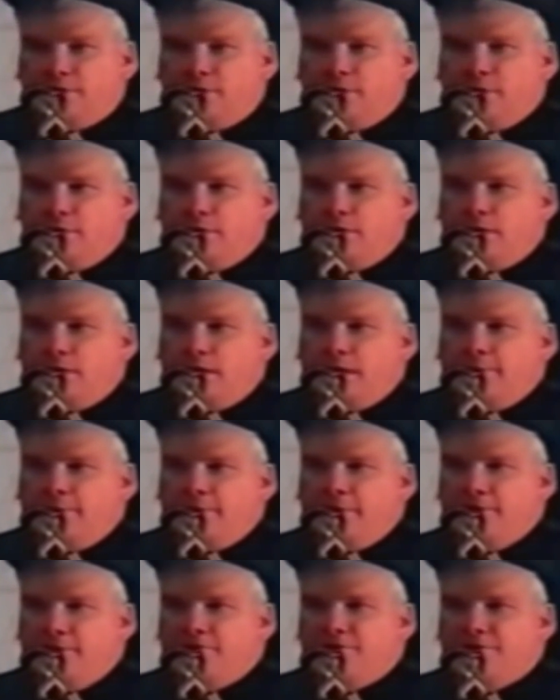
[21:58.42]
So
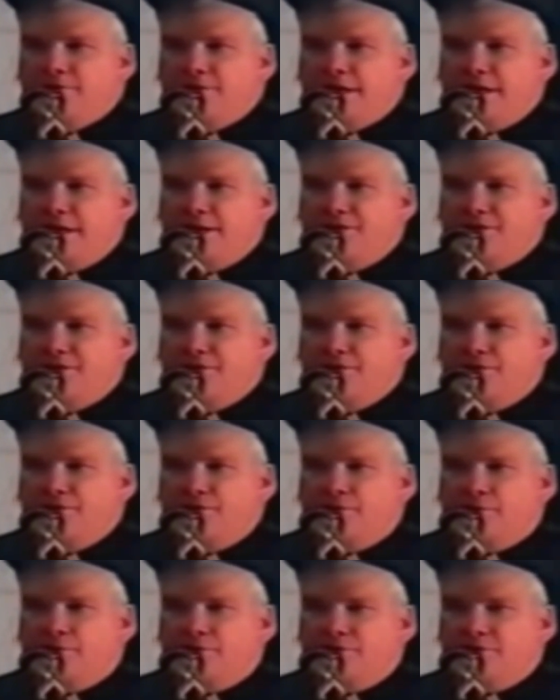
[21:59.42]
I'm here today
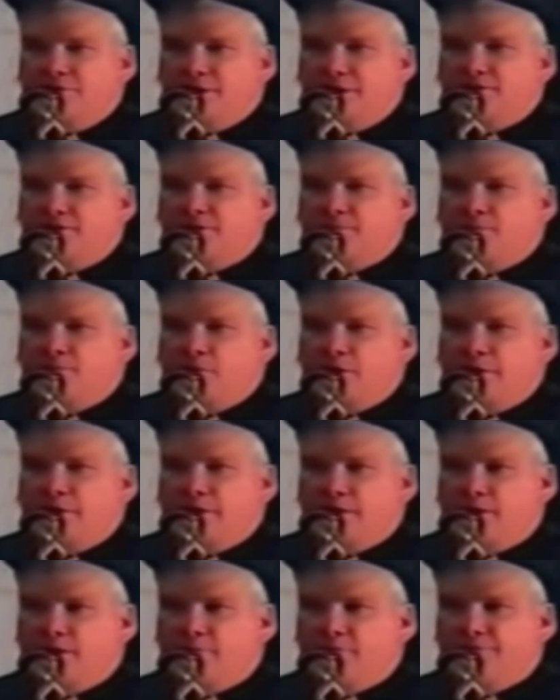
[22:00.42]
to touch
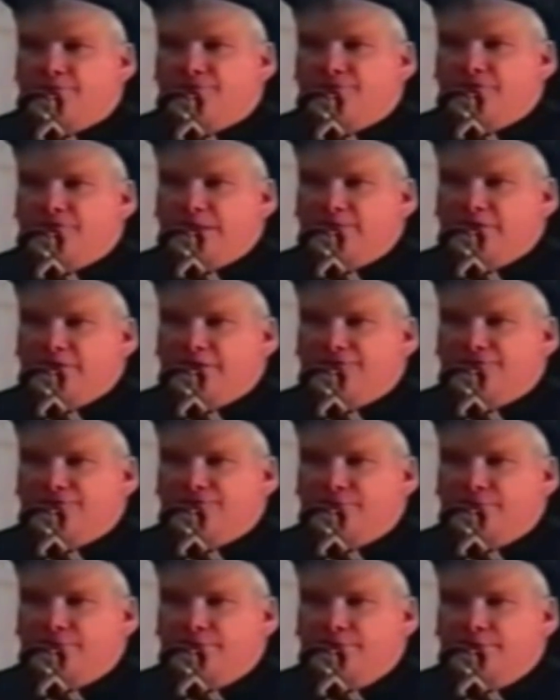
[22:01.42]
upon a number of
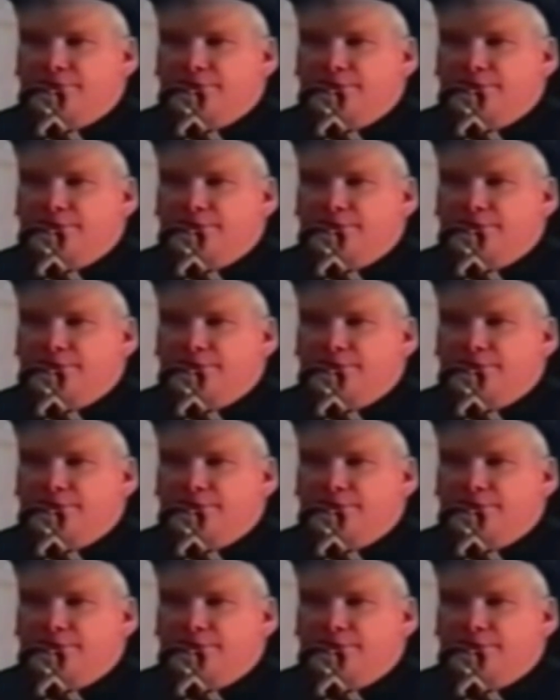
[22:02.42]
subjects.